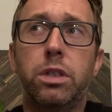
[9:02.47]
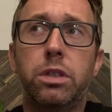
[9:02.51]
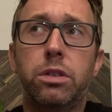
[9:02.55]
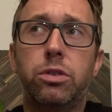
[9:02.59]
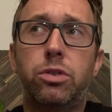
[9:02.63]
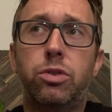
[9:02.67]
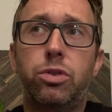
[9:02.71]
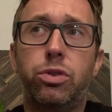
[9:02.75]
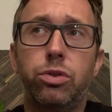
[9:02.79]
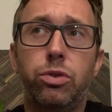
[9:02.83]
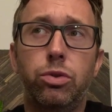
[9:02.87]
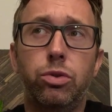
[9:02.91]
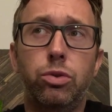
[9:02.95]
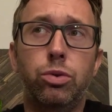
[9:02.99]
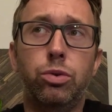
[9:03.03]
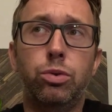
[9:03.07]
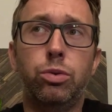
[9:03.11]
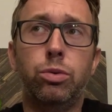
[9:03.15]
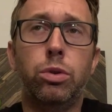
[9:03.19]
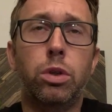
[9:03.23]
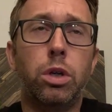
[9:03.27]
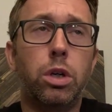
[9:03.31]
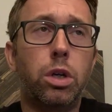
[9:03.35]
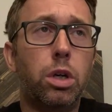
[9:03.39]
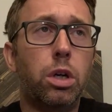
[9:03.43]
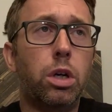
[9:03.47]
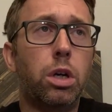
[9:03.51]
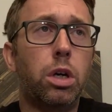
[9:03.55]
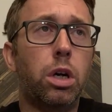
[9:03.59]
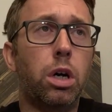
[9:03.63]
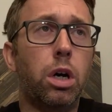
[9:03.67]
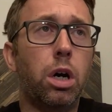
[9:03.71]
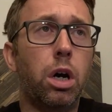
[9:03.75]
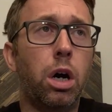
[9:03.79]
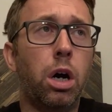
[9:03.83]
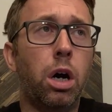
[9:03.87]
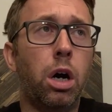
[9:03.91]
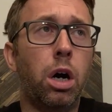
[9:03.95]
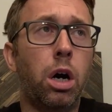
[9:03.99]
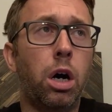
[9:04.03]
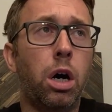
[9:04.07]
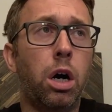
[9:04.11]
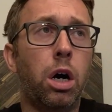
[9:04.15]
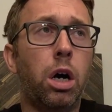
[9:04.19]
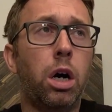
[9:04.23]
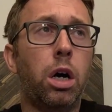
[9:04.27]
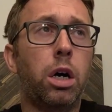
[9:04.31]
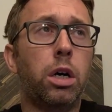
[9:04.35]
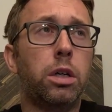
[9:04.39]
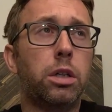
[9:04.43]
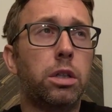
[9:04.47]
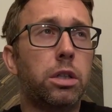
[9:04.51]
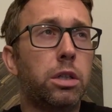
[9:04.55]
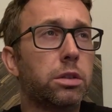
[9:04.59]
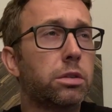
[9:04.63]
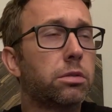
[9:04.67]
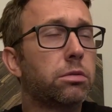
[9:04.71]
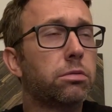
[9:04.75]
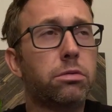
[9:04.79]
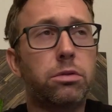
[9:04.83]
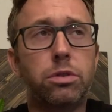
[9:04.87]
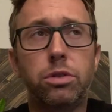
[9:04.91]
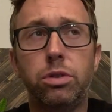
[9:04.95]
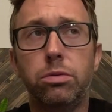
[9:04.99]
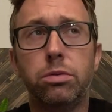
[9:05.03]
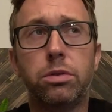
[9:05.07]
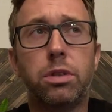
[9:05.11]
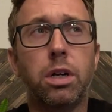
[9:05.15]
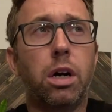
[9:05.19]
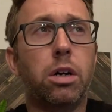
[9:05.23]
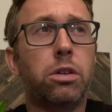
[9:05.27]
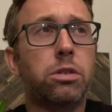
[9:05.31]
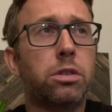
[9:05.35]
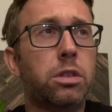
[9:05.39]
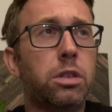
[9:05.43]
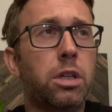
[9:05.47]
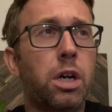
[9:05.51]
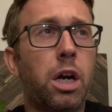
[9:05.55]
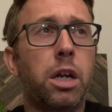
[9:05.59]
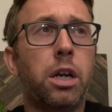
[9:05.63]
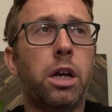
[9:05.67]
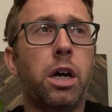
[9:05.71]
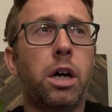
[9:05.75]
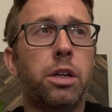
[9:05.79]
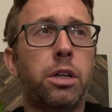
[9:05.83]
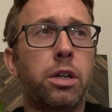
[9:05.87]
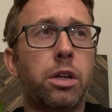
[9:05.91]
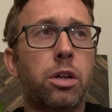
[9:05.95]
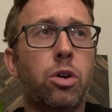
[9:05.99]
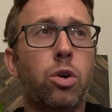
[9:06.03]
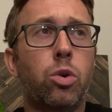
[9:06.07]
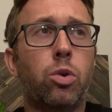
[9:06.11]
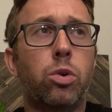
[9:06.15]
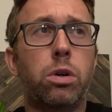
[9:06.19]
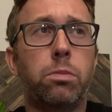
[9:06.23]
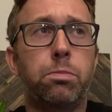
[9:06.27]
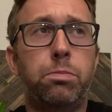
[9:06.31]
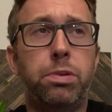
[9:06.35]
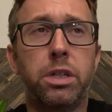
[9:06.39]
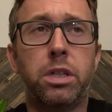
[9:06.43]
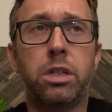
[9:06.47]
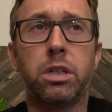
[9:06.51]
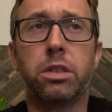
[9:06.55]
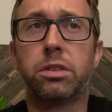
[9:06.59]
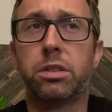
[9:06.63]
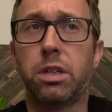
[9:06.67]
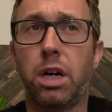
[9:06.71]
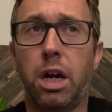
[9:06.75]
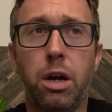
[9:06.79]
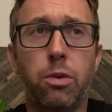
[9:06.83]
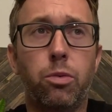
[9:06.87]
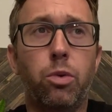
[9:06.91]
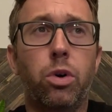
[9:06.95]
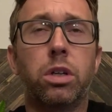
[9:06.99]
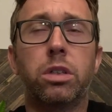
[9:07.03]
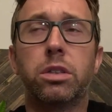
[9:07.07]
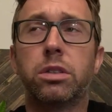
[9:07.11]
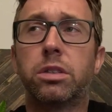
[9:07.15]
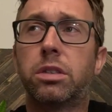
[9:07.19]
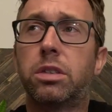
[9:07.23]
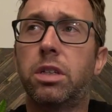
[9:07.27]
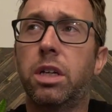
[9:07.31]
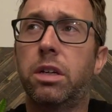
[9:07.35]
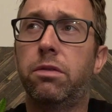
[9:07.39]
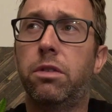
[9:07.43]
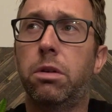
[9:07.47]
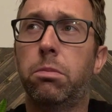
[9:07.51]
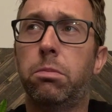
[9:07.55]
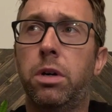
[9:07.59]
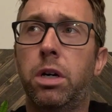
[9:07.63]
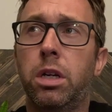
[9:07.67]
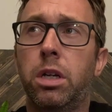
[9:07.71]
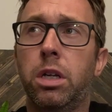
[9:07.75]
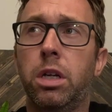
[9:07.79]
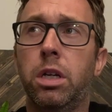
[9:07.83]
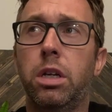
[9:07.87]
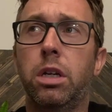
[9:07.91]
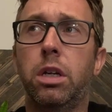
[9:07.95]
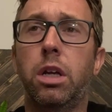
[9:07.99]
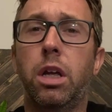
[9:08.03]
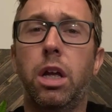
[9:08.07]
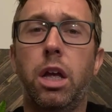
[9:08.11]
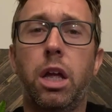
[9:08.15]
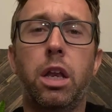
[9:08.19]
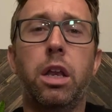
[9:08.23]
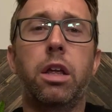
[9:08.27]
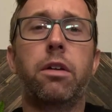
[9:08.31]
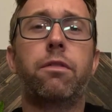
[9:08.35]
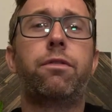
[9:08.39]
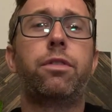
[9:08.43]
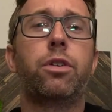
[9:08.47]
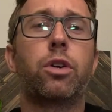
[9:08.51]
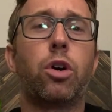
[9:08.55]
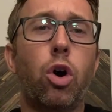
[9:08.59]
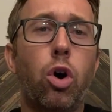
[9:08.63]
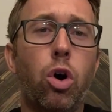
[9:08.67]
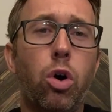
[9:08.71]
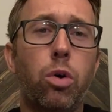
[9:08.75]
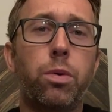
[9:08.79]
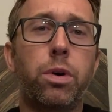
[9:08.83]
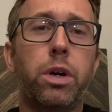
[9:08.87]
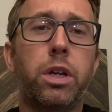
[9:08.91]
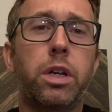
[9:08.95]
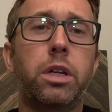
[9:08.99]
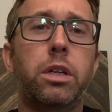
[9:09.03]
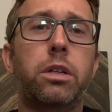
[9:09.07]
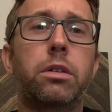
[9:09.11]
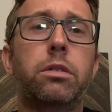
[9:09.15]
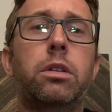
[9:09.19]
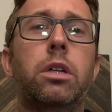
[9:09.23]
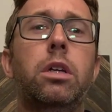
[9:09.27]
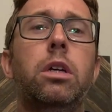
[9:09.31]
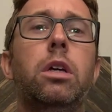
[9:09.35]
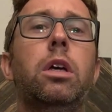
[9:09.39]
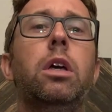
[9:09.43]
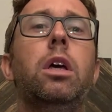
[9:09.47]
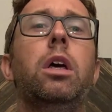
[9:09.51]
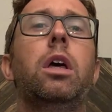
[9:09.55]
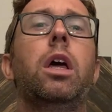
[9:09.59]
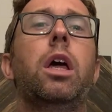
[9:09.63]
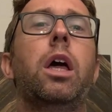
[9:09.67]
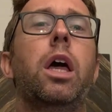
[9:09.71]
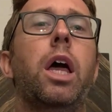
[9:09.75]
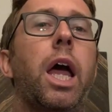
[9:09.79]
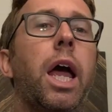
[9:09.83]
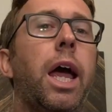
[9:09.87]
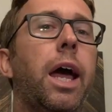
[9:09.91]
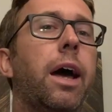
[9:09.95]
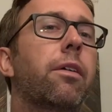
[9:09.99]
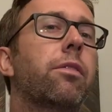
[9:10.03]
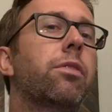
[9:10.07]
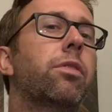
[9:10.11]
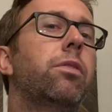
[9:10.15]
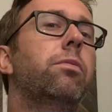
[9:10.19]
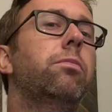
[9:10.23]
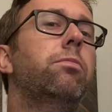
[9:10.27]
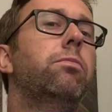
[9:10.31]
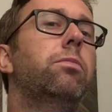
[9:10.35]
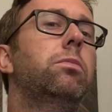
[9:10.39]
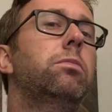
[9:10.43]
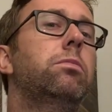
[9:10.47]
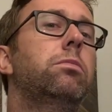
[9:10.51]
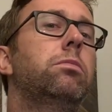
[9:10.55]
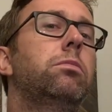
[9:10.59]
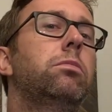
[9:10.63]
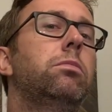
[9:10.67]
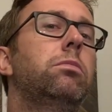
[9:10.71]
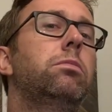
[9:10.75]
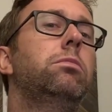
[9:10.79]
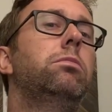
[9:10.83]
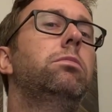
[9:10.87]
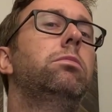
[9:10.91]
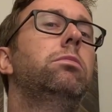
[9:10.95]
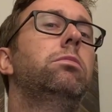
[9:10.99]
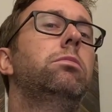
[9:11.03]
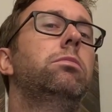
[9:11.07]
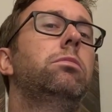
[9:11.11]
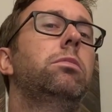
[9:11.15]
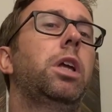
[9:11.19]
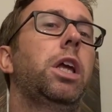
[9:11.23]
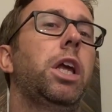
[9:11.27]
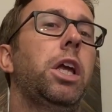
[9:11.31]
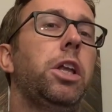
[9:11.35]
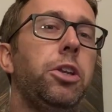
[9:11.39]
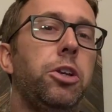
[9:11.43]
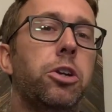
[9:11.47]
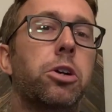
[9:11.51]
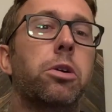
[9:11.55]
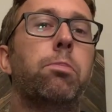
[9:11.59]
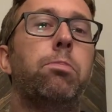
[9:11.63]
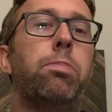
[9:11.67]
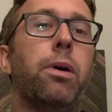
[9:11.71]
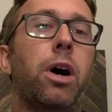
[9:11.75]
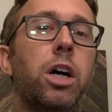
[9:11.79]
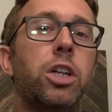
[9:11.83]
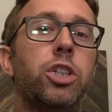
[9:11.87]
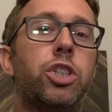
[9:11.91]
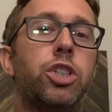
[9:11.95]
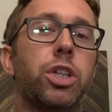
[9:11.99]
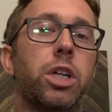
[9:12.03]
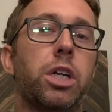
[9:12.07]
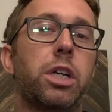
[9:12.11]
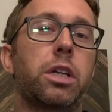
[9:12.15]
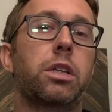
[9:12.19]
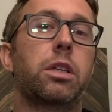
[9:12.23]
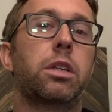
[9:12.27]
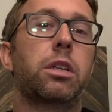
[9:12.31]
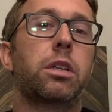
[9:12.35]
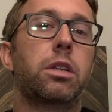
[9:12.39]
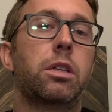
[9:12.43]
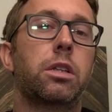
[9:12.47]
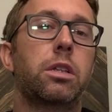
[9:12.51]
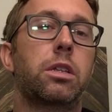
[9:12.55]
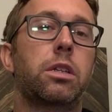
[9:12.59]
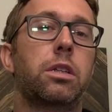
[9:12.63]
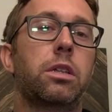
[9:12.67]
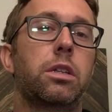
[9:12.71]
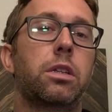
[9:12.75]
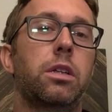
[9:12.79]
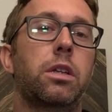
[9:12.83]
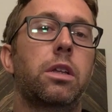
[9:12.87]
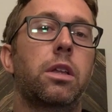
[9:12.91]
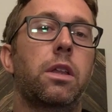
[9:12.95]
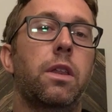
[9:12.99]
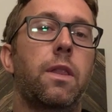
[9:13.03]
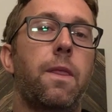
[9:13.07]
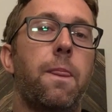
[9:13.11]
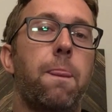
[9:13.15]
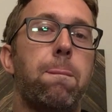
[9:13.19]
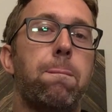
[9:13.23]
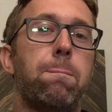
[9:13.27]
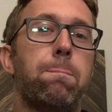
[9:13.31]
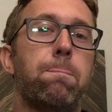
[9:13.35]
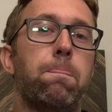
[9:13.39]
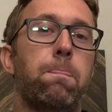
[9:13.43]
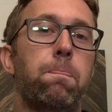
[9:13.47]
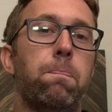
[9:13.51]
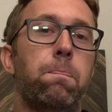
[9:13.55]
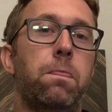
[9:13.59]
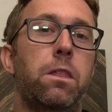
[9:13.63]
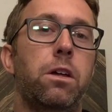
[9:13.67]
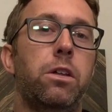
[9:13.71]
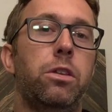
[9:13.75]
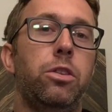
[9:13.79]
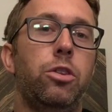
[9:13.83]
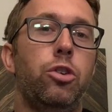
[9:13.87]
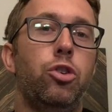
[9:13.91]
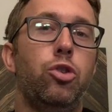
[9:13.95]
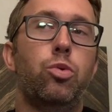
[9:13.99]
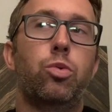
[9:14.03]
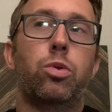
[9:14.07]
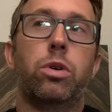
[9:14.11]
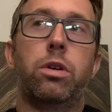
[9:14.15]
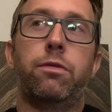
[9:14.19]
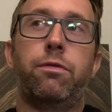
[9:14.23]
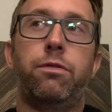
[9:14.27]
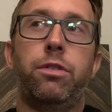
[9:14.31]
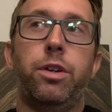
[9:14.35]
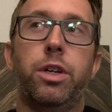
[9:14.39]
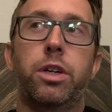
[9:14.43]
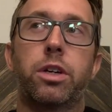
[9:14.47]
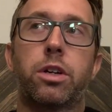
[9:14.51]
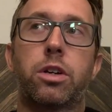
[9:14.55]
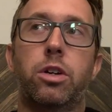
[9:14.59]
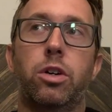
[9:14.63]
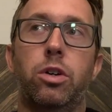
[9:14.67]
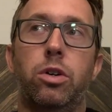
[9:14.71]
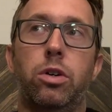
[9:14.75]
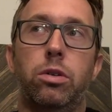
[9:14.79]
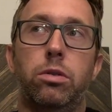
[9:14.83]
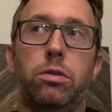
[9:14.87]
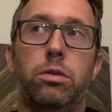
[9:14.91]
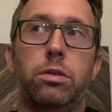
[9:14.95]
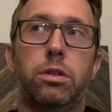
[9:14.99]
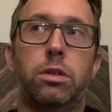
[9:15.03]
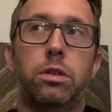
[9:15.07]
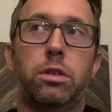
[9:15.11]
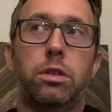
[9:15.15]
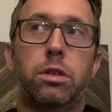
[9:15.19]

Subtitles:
into a 2009 Honda Accord because I want to save the money. And if you already have in your budget the newer vehicle,